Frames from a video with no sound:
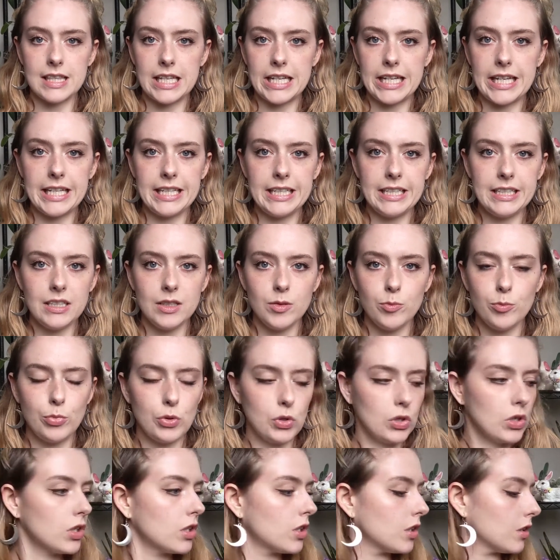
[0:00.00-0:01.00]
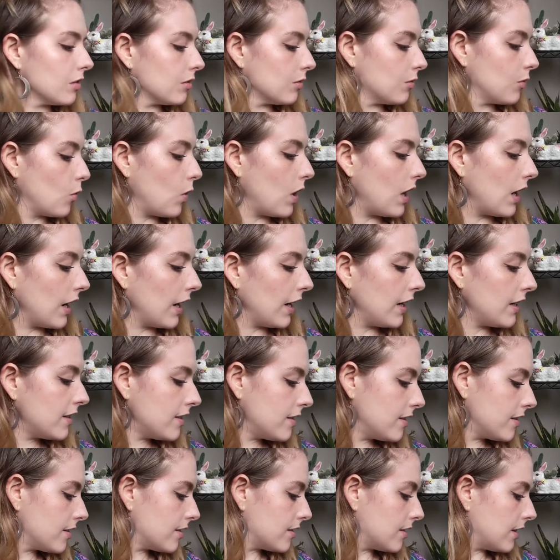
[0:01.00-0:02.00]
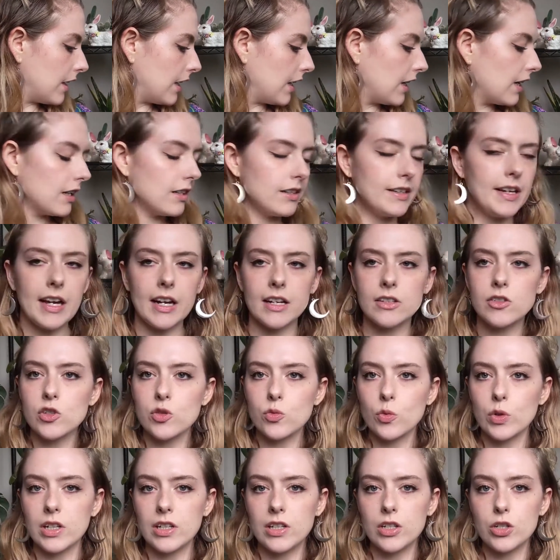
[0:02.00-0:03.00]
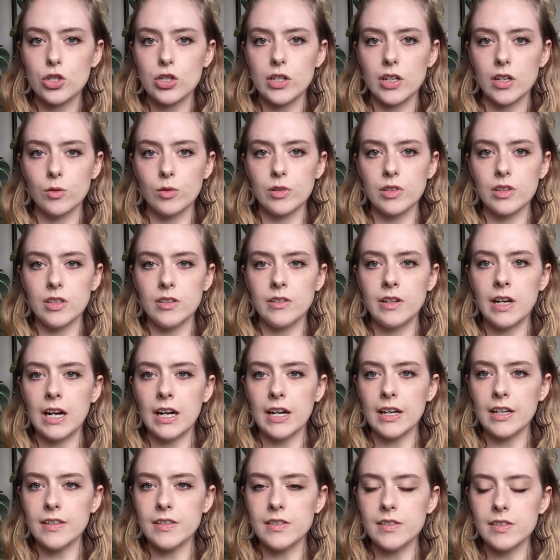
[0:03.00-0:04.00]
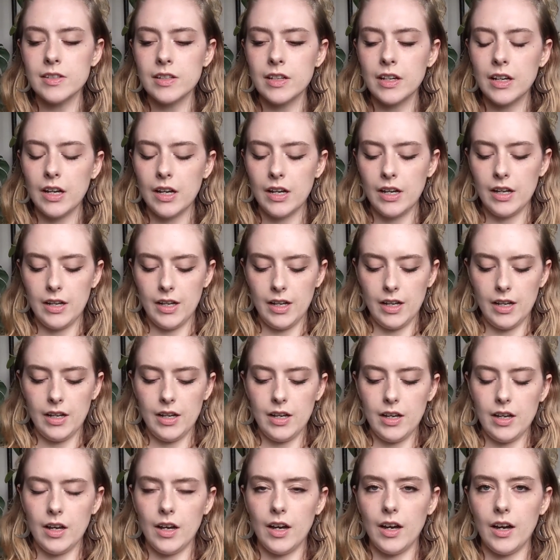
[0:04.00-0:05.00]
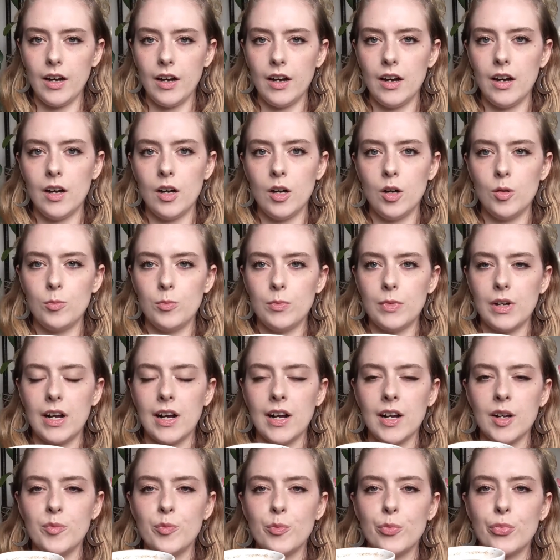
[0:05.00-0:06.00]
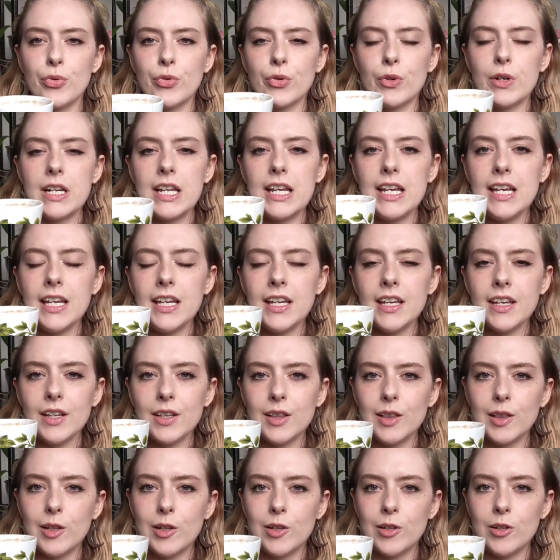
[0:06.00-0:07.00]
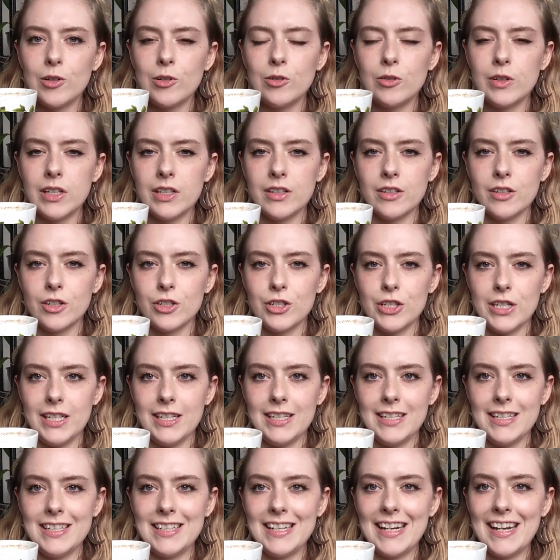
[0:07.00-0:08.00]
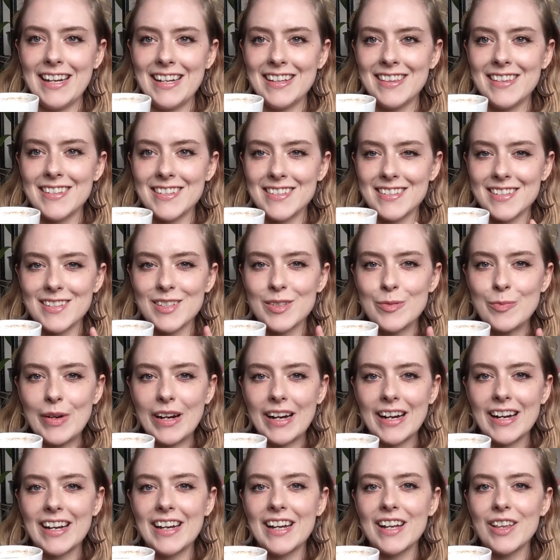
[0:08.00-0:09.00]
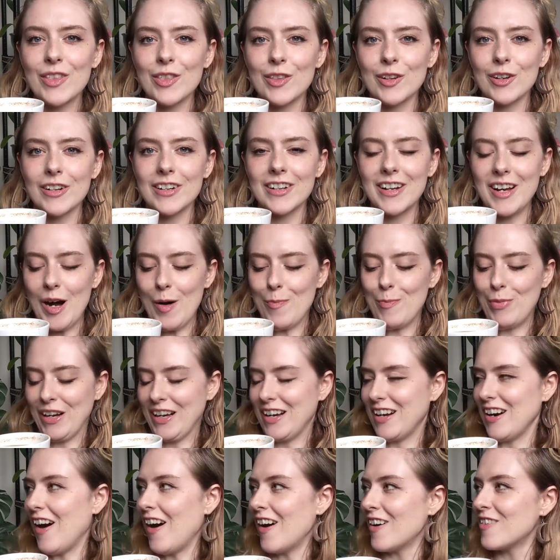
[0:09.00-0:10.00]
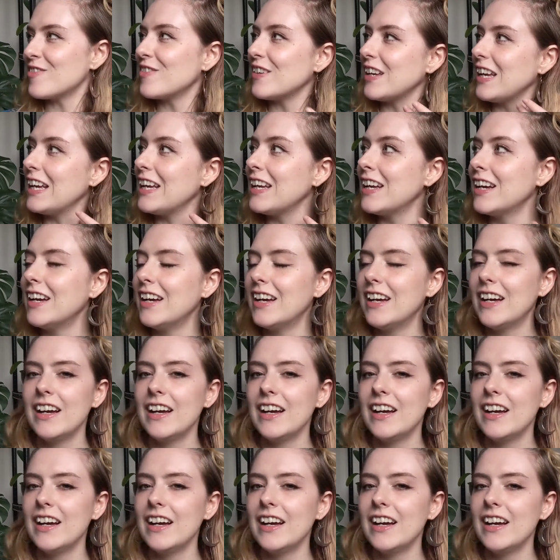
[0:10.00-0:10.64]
then, book-wise, and yeah, I just wanted to share with you guys. I'm pretty low energy today. This is my third cup of coffee.